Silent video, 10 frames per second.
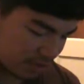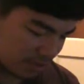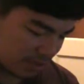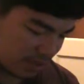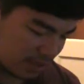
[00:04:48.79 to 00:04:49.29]

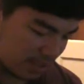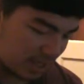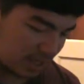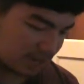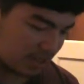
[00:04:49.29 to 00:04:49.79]
with TT
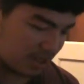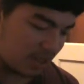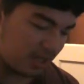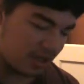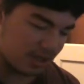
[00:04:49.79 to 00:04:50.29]
Games and
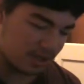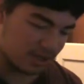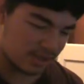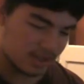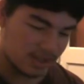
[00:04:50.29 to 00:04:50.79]
Eidos,
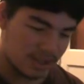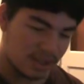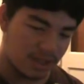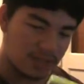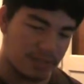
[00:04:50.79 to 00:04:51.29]

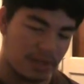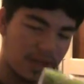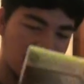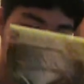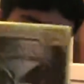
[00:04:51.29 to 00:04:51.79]

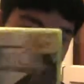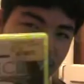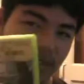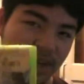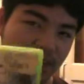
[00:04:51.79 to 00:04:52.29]
but if
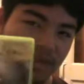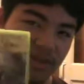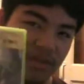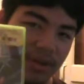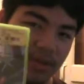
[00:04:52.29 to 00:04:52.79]
they
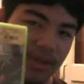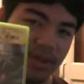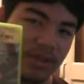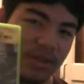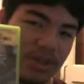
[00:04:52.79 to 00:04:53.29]
do, I'm pretty
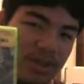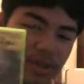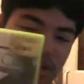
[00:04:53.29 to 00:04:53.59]
sure,